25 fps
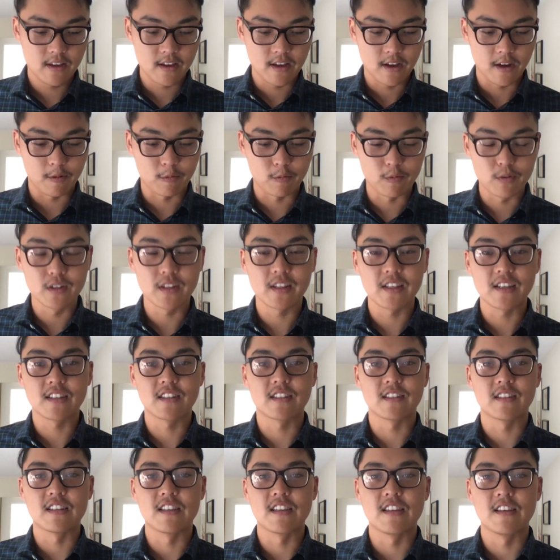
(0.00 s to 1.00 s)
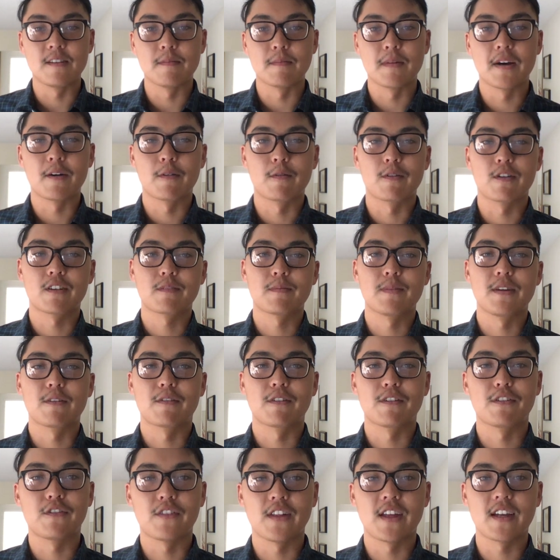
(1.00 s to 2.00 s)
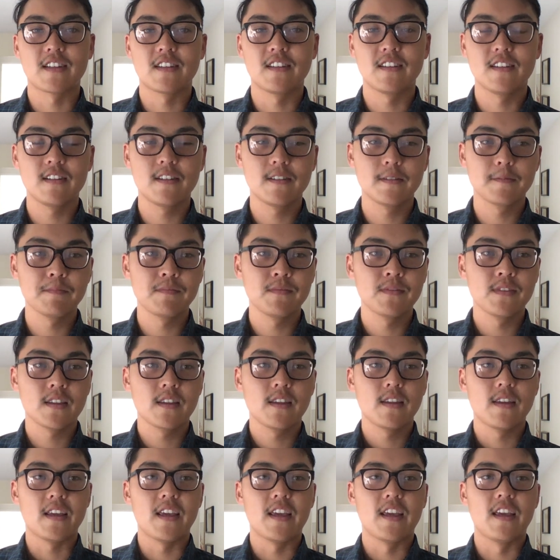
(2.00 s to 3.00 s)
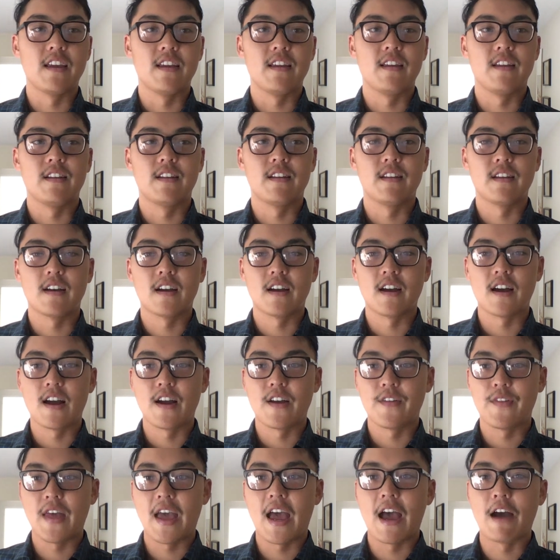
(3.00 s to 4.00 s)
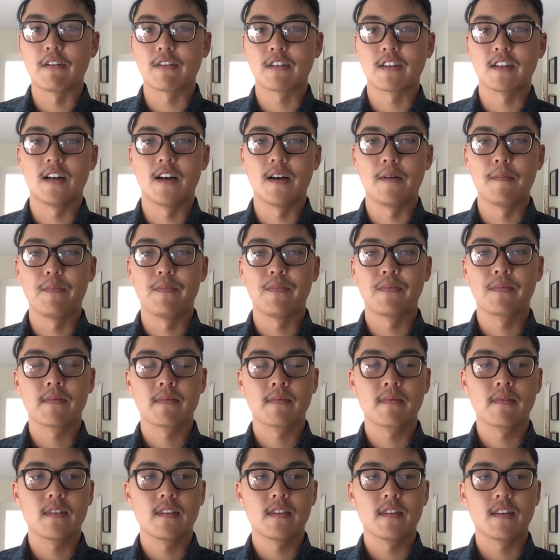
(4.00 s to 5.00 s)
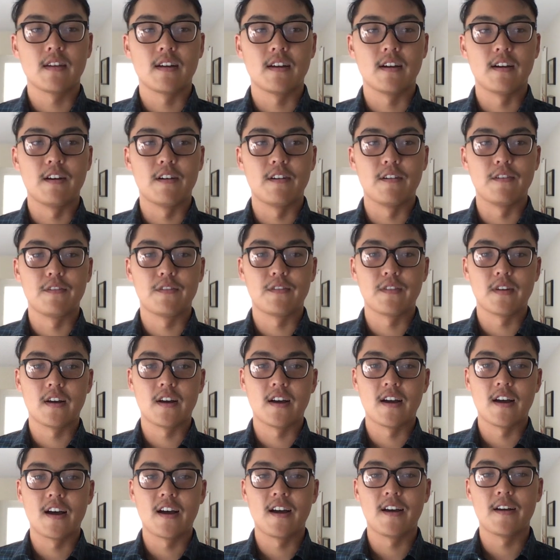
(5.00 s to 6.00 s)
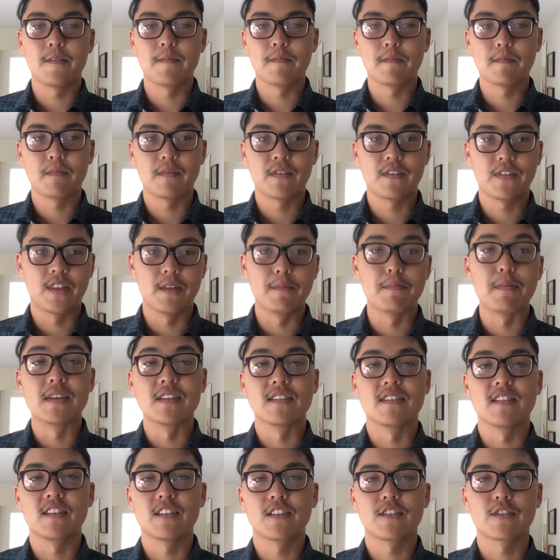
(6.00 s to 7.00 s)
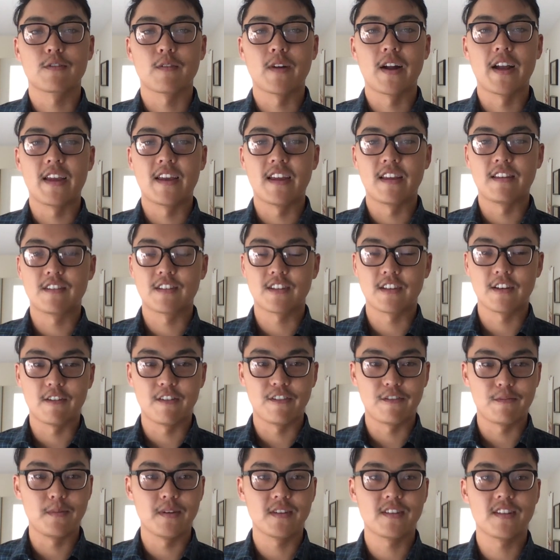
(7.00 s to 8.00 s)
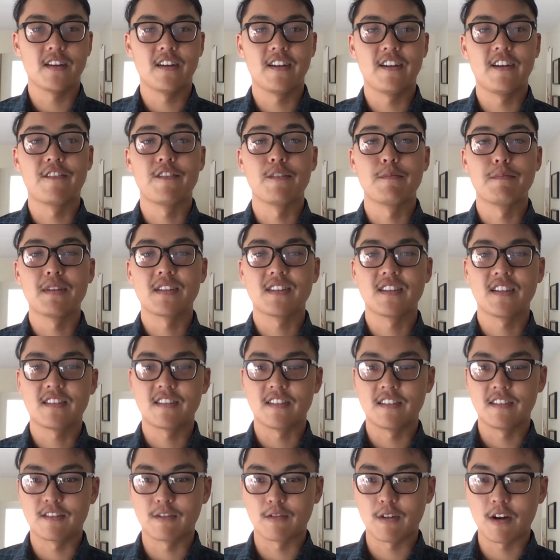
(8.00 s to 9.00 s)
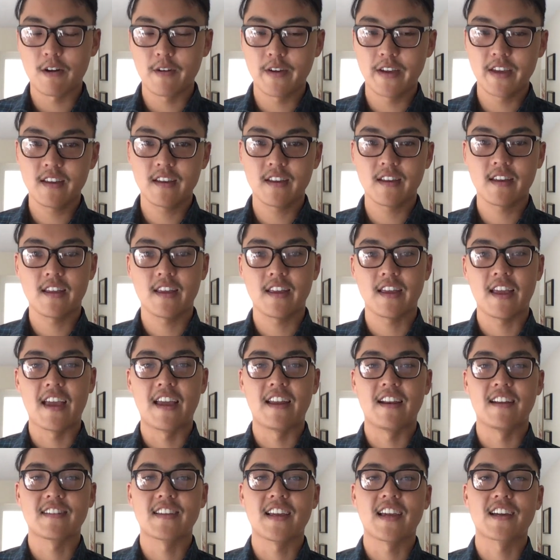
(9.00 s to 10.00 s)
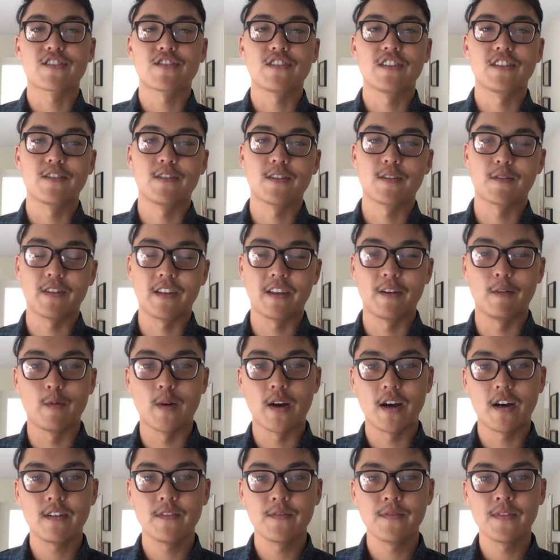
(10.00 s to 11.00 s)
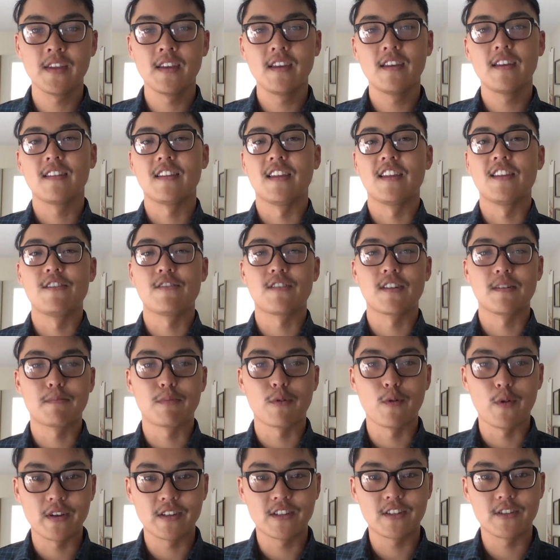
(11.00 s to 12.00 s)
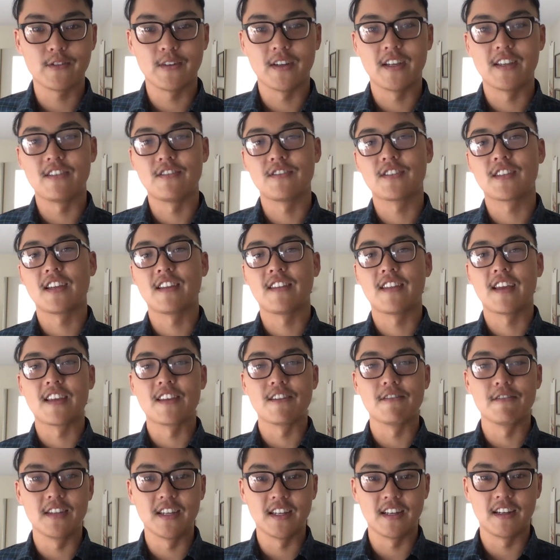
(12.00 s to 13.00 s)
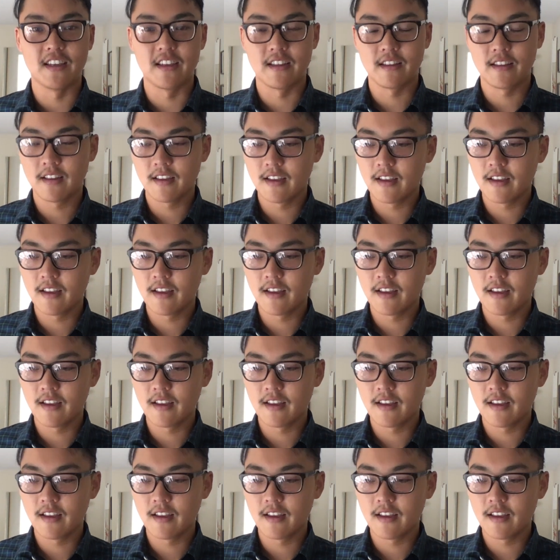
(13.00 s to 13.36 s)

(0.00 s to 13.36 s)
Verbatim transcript: really see my work being reflected in the outcome of the business, right? And so if a business is growing and it's actually doing really well, then you can point to it and you say that you did it.